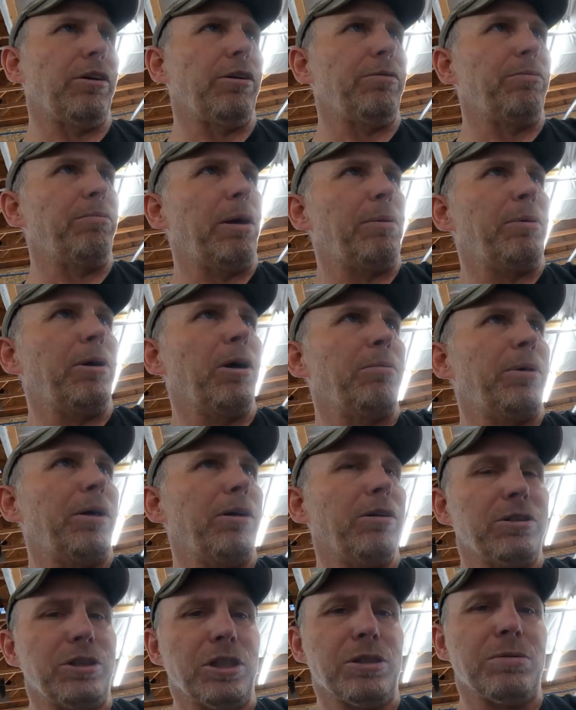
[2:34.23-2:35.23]
or maybe I'll be
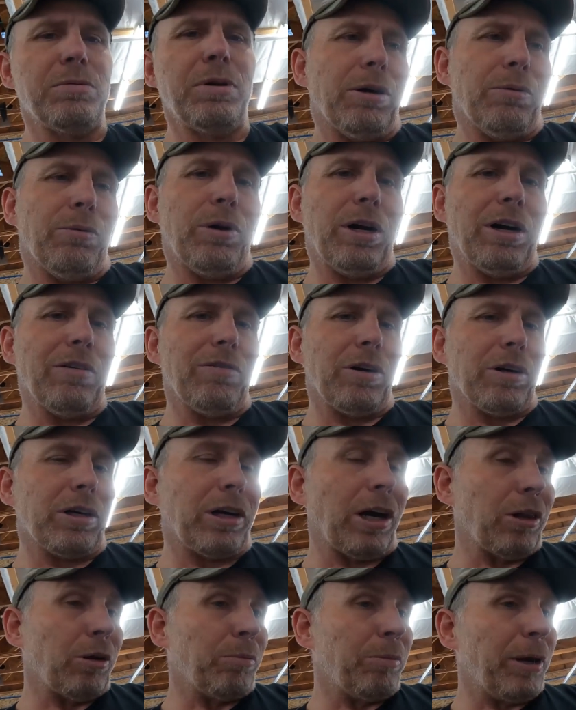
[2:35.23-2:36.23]
able to just put whatever
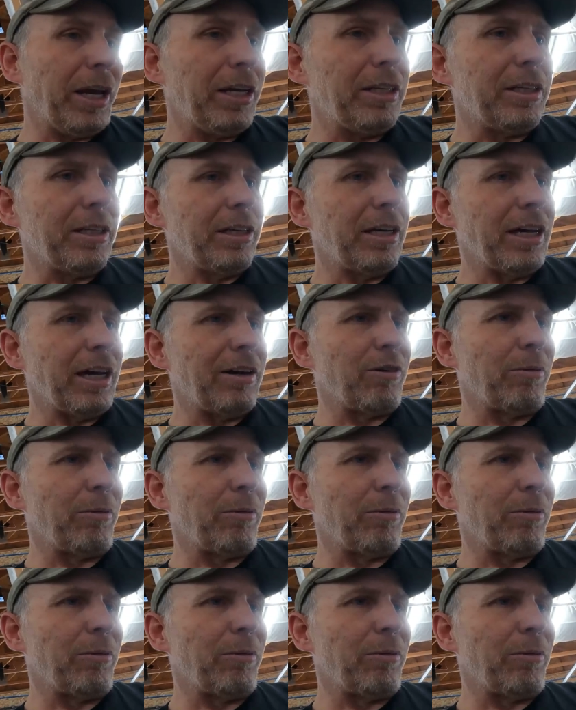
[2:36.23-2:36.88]
color paint I